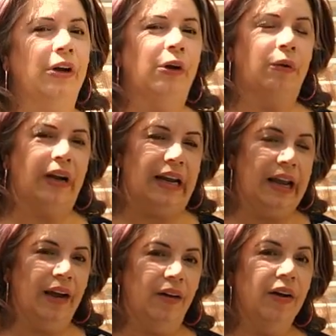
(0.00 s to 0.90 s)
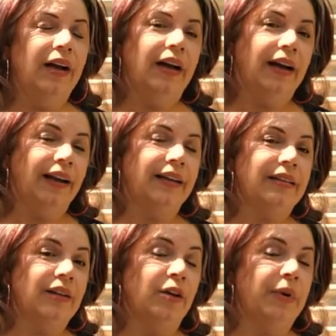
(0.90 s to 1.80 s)
Right now, I'd like to
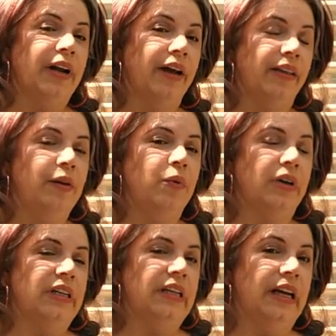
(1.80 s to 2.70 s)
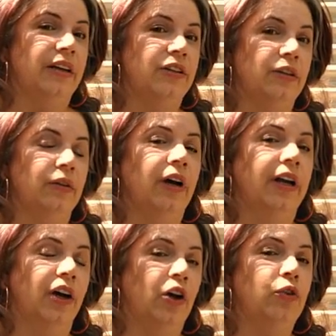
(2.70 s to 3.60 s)
talk about how they wanted to get to an
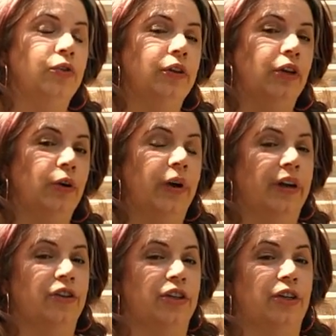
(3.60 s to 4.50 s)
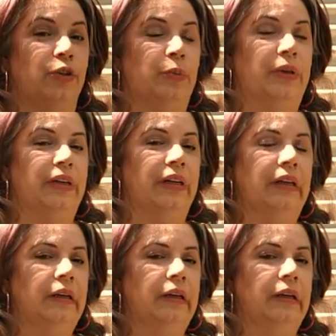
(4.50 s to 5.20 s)
ultra-low energy use building.